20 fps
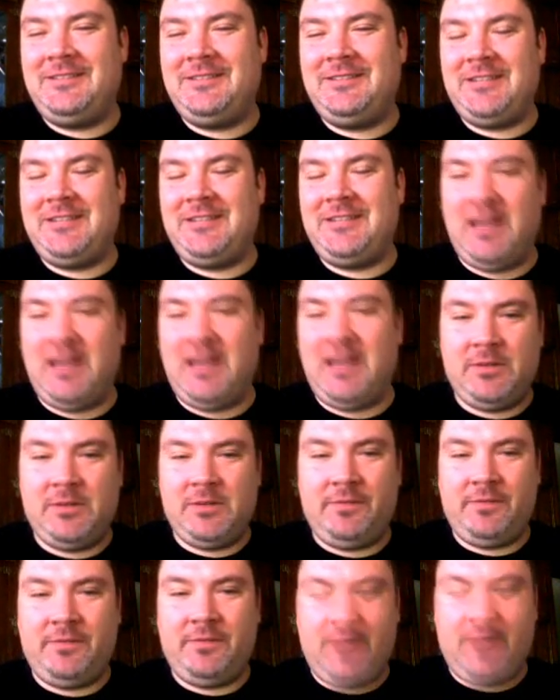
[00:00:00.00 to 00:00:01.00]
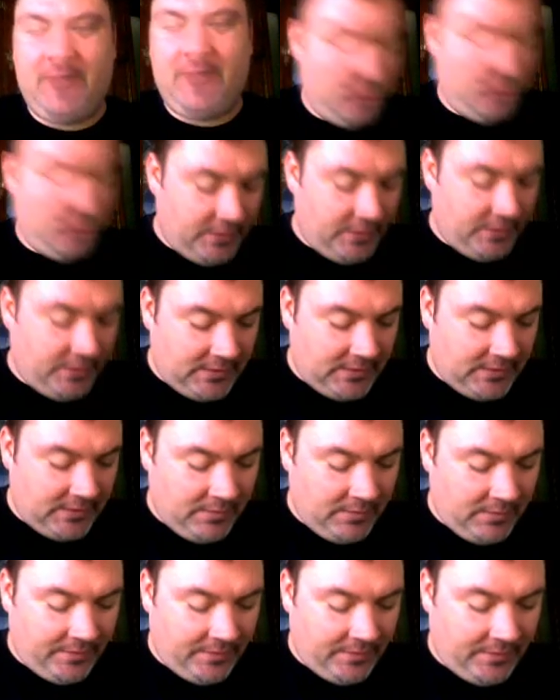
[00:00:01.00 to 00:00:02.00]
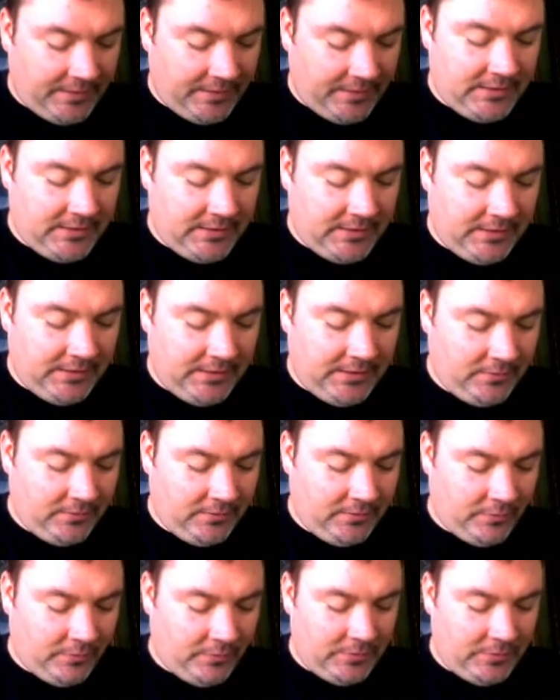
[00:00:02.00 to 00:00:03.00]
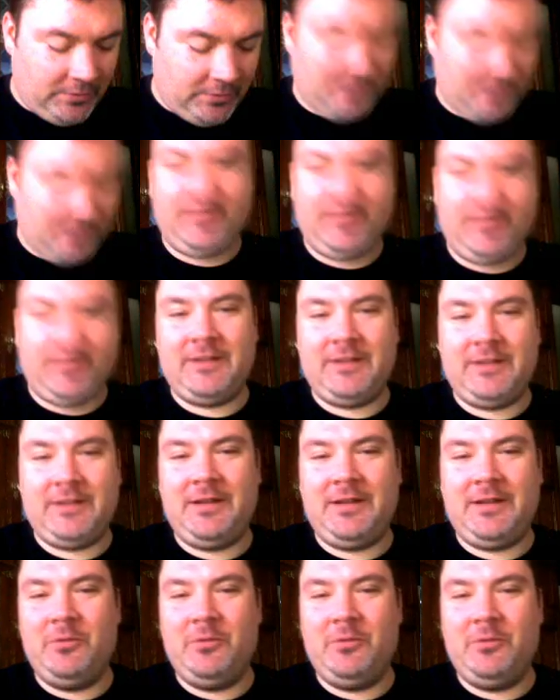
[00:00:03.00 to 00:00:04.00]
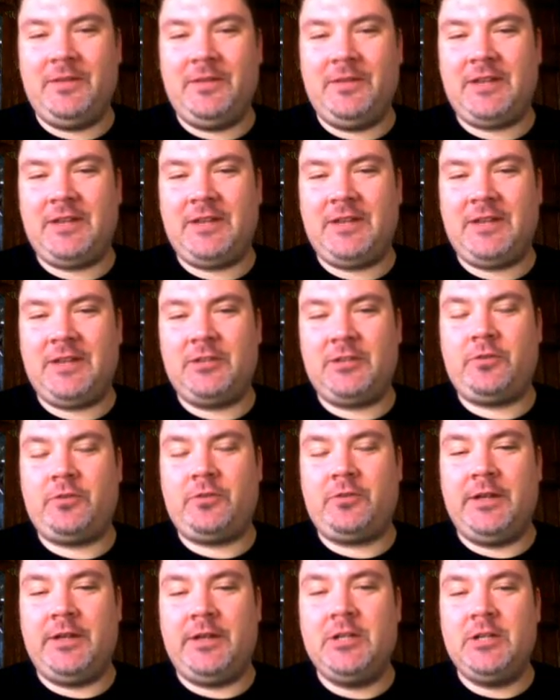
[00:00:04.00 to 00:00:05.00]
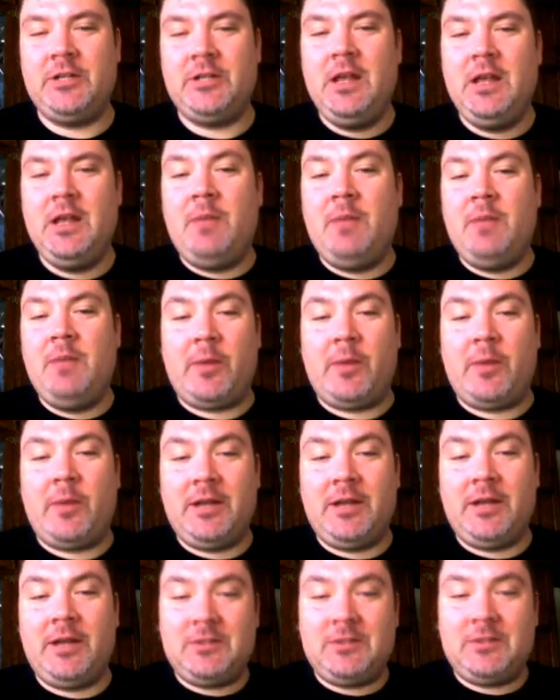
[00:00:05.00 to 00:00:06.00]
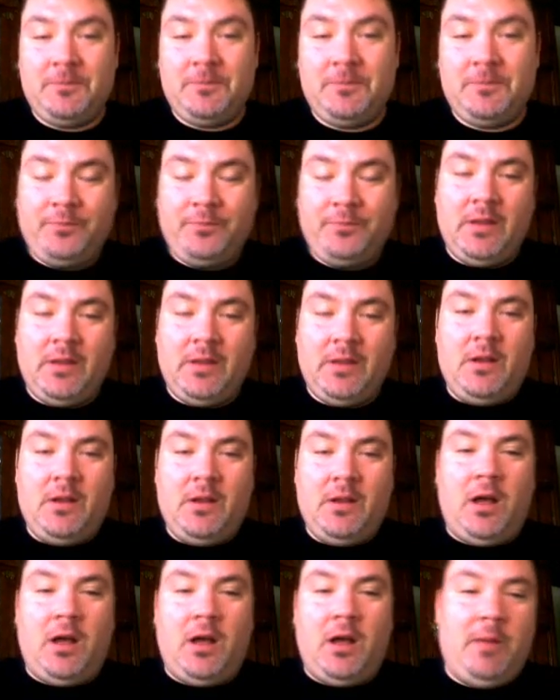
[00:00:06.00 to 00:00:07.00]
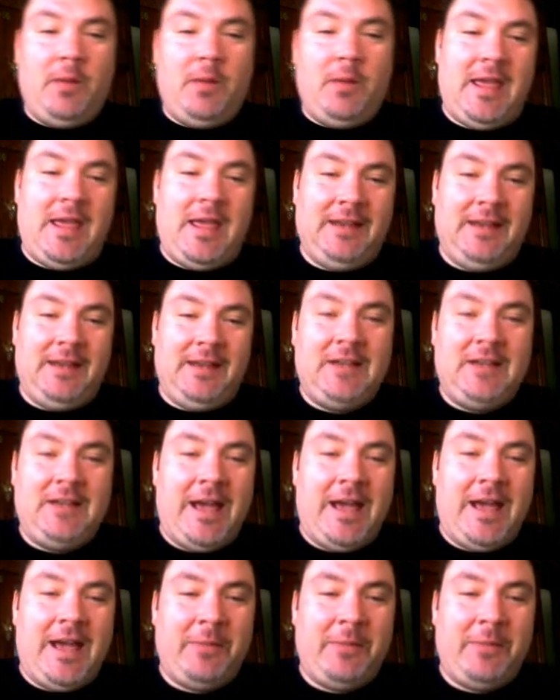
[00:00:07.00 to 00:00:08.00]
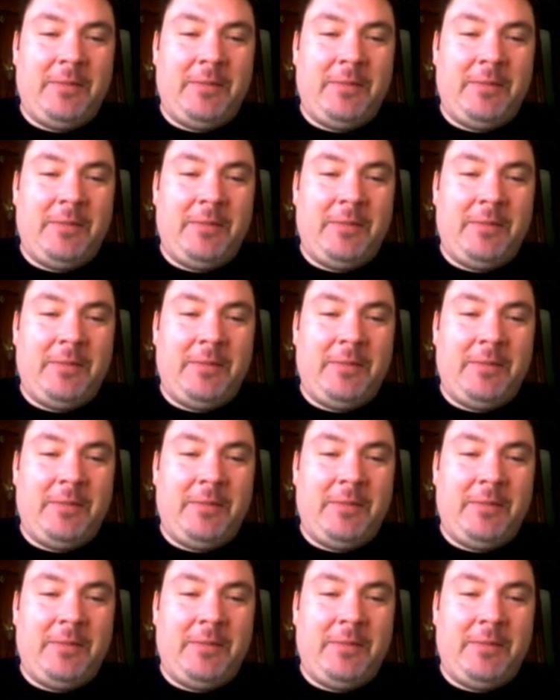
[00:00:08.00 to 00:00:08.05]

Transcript: types of injuries that can be inflicted, or wounds inflicted in movies, that I just cringe. Paper cuts. Anytime